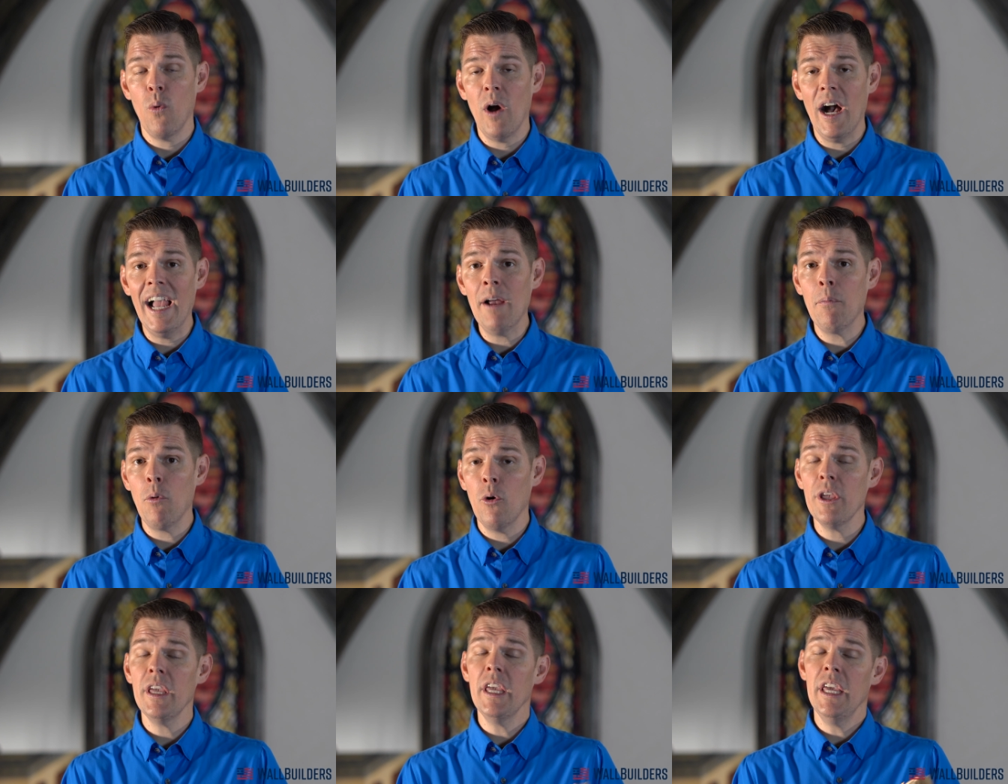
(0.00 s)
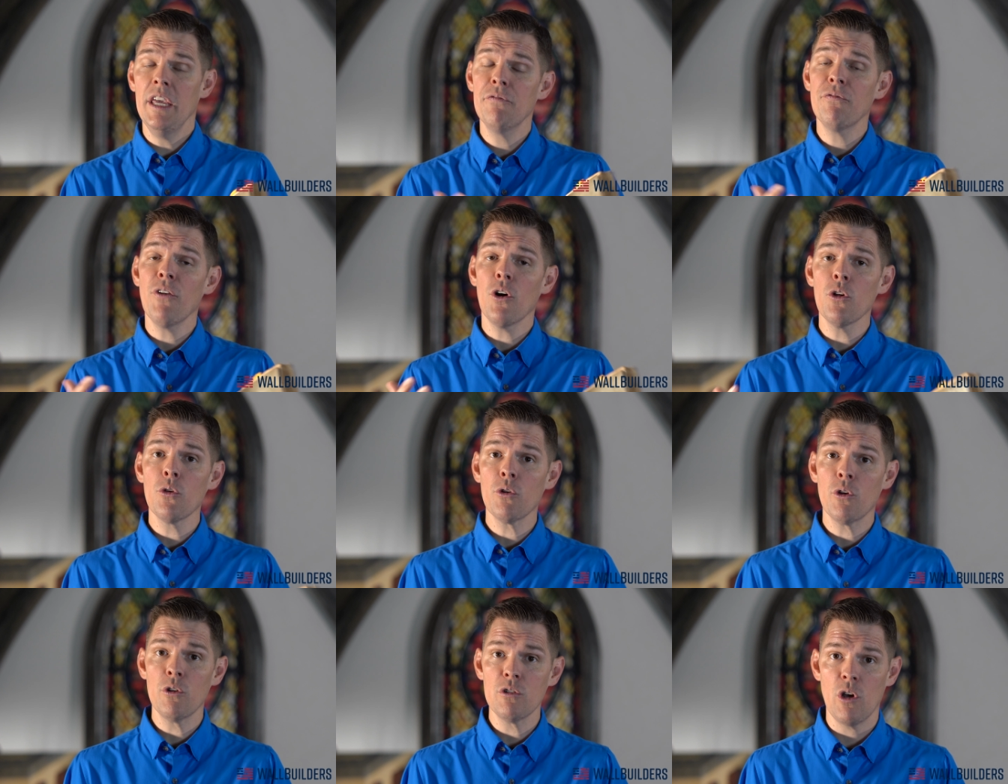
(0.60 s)
Why? Well, he
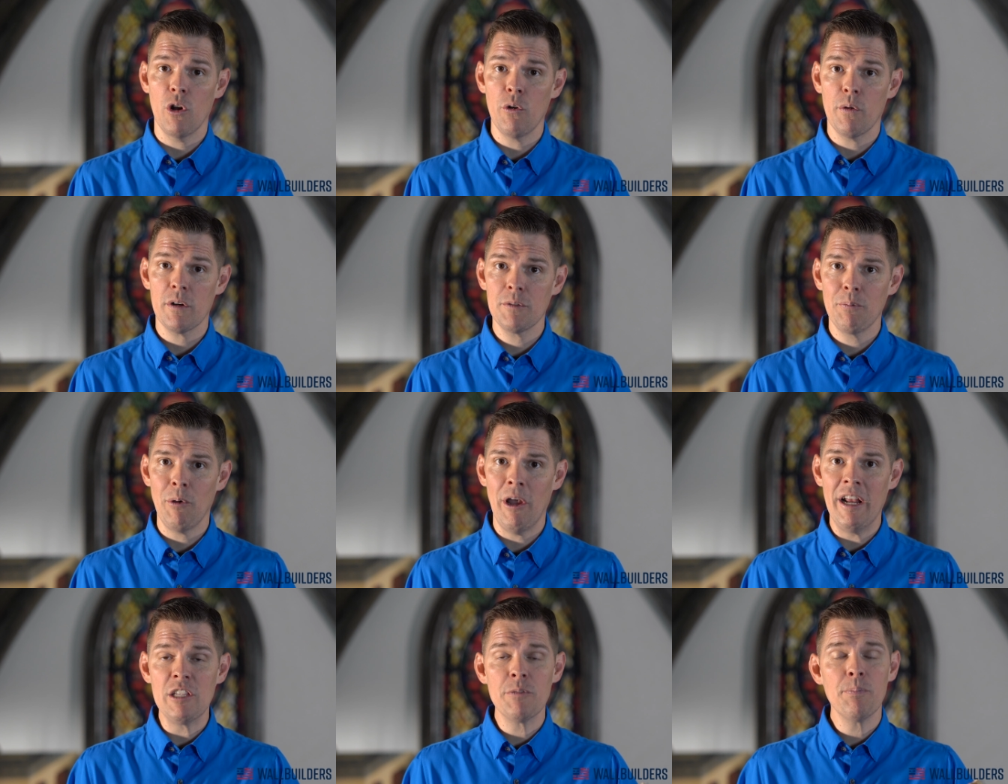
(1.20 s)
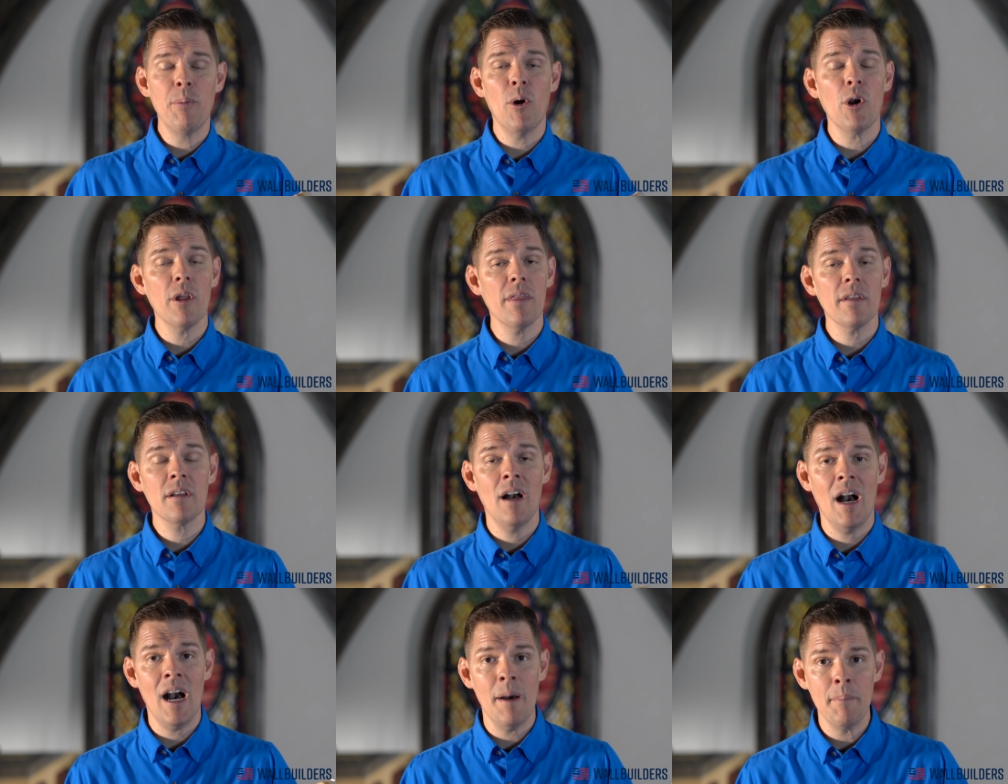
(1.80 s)
further goes on to explain it's part of
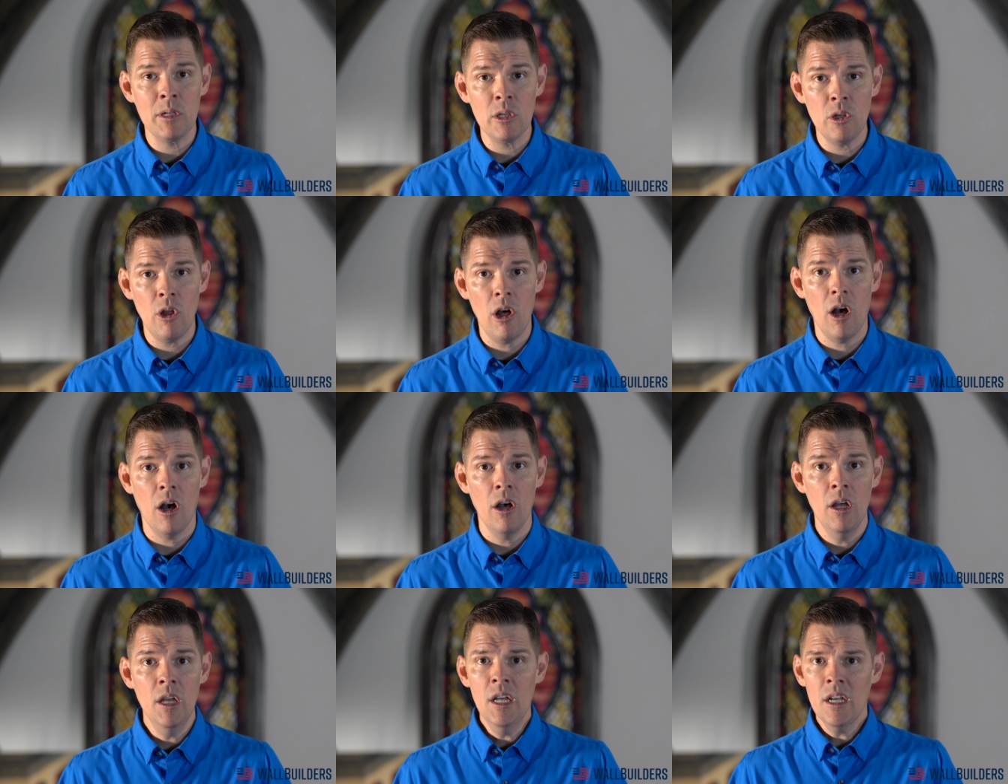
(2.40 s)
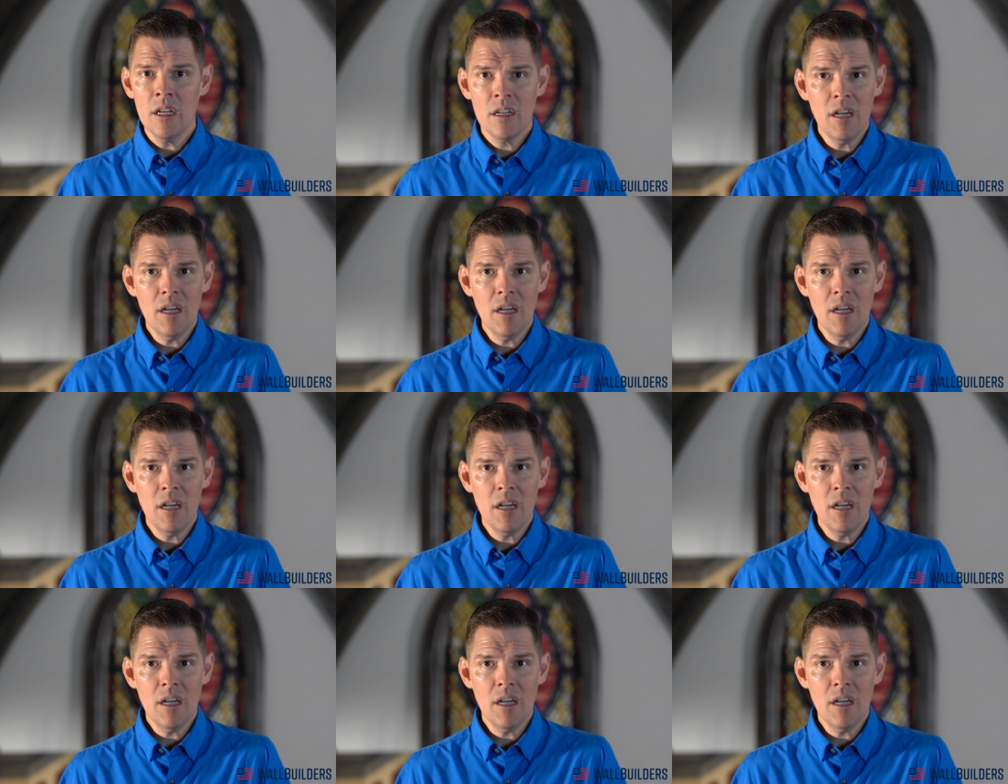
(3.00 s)
the common law.